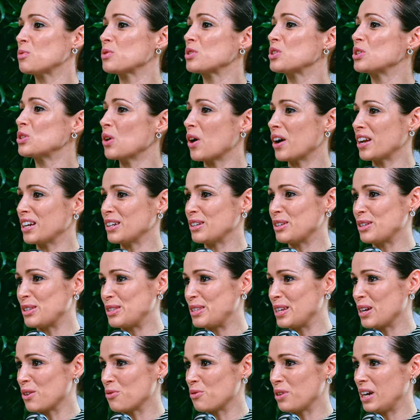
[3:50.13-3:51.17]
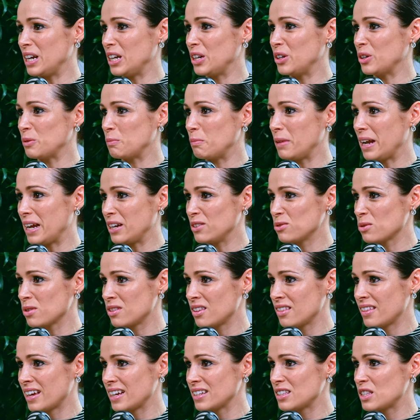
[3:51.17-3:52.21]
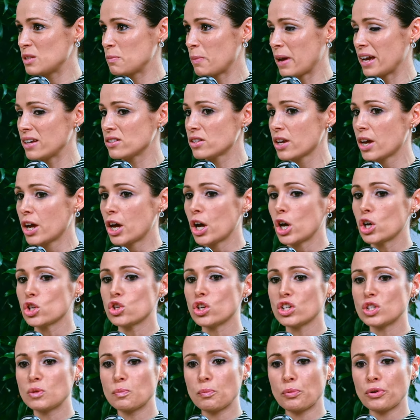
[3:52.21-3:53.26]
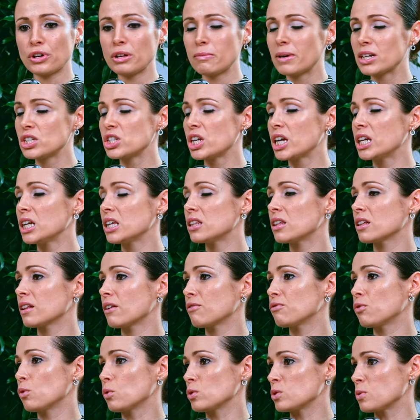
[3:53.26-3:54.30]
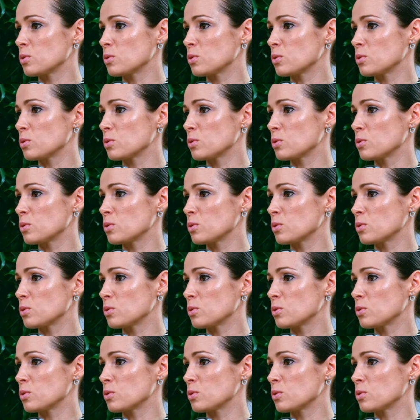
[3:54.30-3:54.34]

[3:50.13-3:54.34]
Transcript: we're starting to see a really good blend within that space. So it's pretty much anything that falls